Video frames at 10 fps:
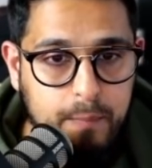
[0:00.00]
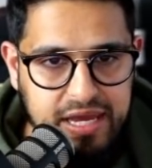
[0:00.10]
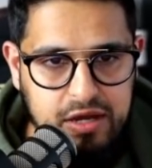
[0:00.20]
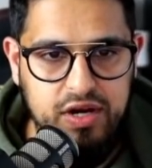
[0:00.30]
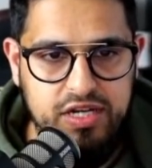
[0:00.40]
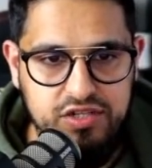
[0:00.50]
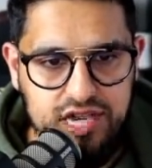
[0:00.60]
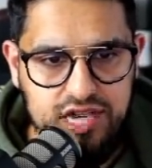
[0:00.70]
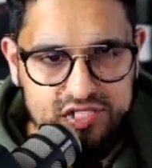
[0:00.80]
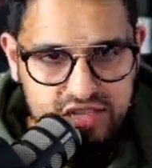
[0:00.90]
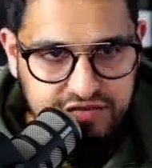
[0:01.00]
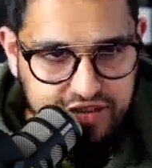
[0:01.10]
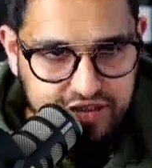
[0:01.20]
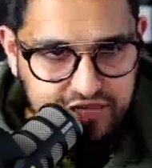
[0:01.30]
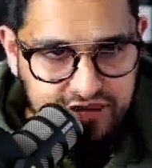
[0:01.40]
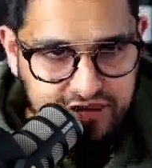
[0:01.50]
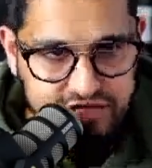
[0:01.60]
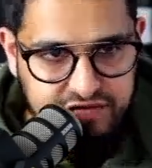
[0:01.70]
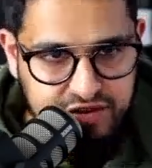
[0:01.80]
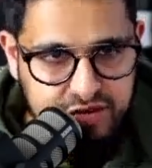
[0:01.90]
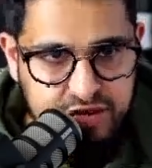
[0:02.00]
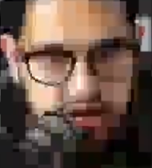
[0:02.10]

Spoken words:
Bitcoins, okay? Let's see if I can find that for you.